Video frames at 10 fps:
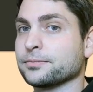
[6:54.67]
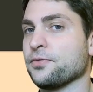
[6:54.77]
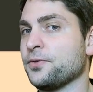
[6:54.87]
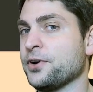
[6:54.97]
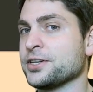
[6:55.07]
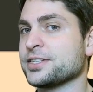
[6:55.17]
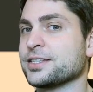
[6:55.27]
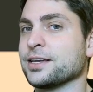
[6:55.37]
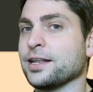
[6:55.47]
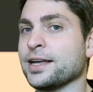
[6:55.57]

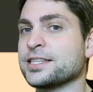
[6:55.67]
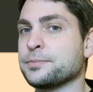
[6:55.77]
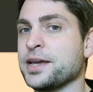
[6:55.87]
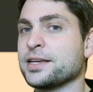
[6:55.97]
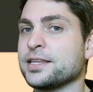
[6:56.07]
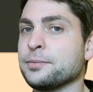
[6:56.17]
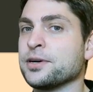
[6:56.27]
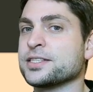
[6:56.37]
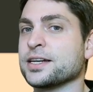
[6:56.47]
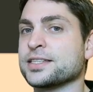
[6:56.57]
First, let's make
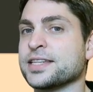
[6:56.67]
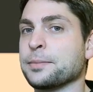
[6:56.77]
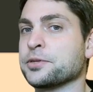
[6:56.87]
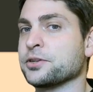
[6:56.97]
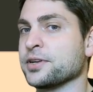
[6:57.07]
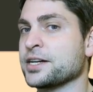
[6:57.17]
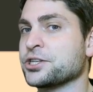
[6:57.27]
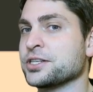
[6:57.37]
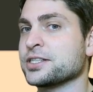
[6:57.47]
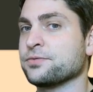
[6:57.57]
D-Bus accept
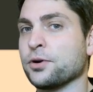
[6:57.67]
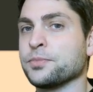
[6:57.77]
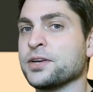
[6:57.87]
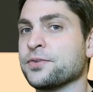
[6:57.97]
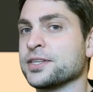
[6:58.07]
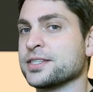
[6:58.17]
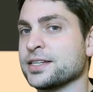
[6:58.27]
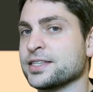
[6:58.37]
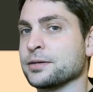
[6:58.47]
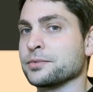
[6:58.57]
connections from different
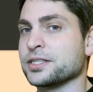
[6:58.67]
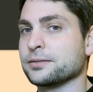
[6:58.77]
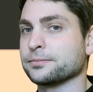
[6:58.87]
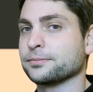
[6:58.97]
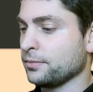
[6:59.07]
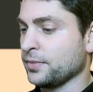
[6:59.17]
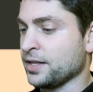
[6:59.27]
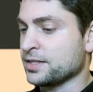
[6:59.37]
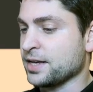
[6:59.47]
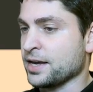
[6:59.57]
systems.
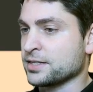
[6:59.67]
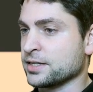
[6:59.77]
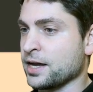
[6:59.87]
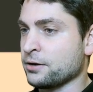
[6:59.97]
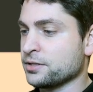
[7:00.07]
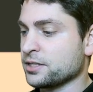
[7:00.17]
Let's exit out.